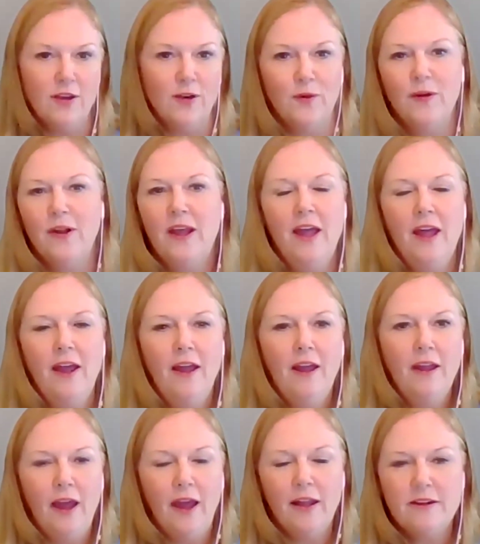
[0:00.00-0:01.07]
thank you.
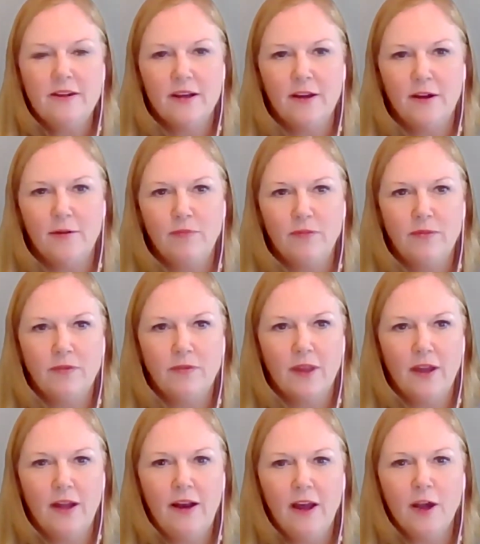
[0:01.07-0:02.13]
And
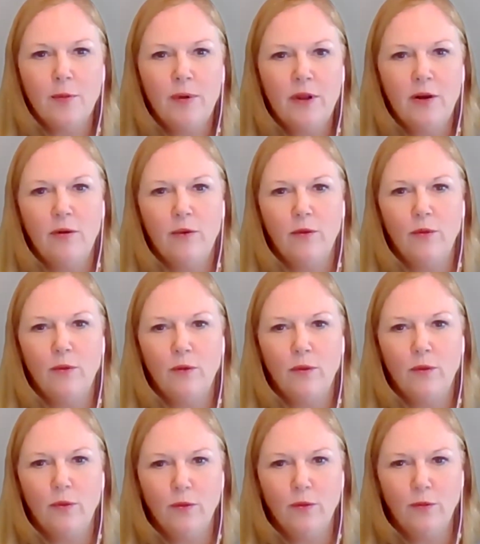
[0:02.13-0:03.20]
Nachman,
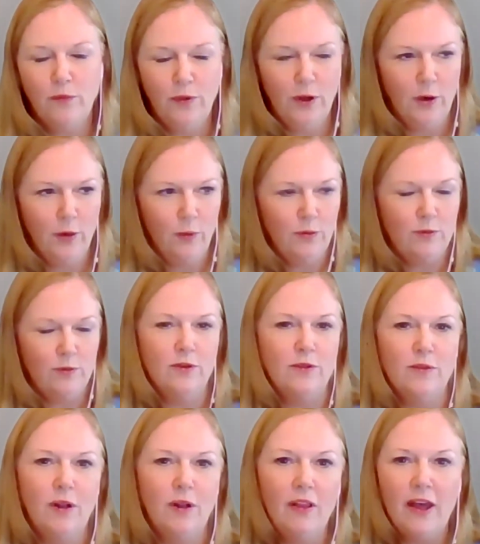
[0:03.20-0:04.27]
you know,
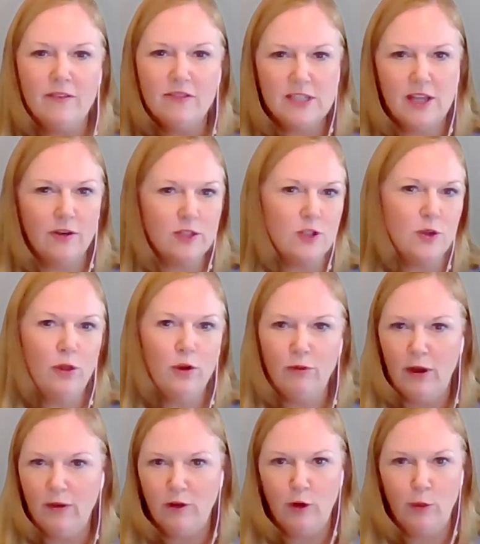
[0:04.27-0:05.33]
a lot of sellers know their
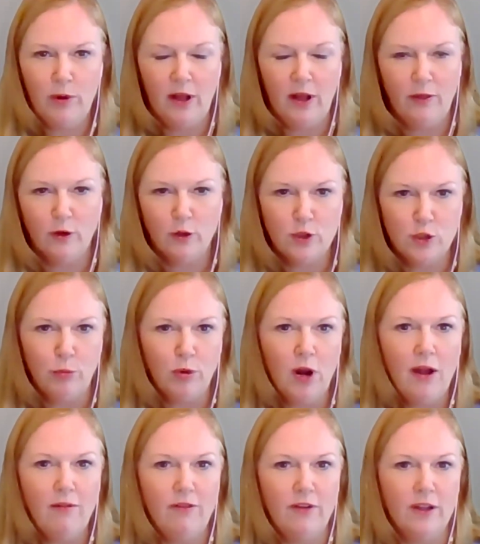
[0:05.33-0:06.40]
revenue, but not their true
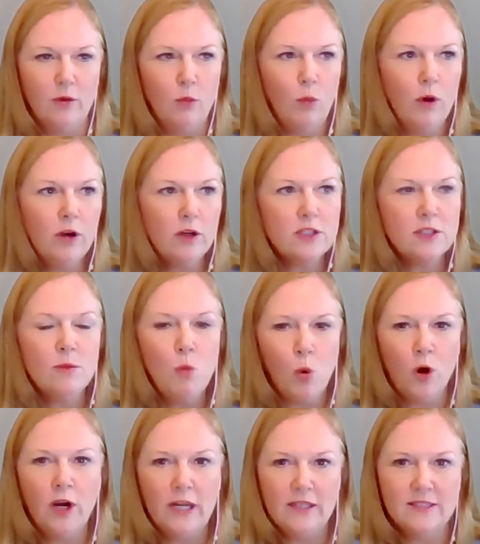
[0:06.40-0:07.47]
profit. What are some
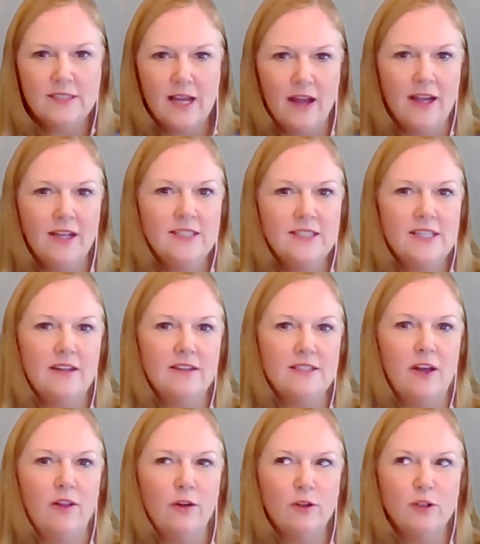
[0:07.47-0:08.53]
warning signs that a
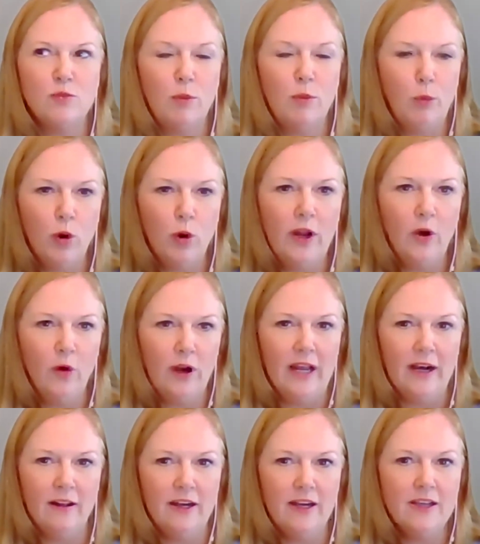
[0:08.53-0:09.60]
seller's reporting or
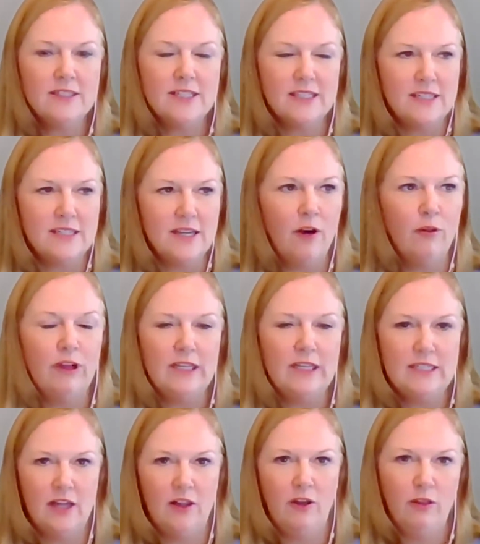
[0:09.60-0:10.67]
analytics is not
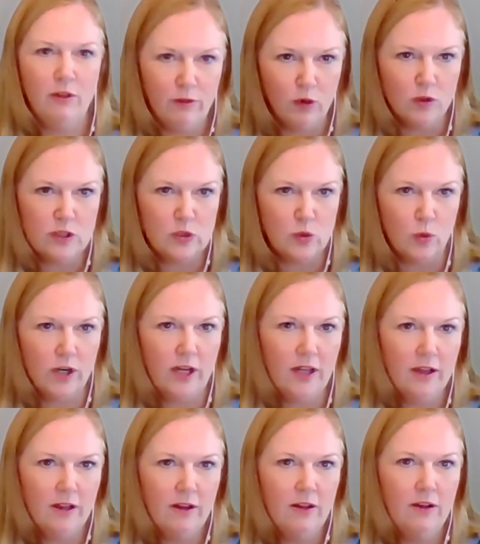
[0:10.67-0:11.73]
really telling the full
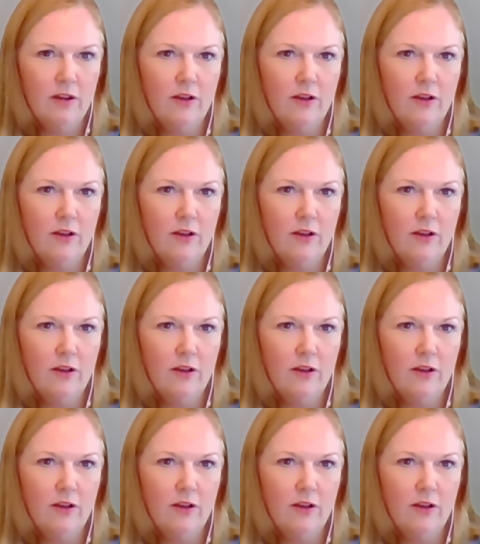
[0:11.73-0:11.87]
story?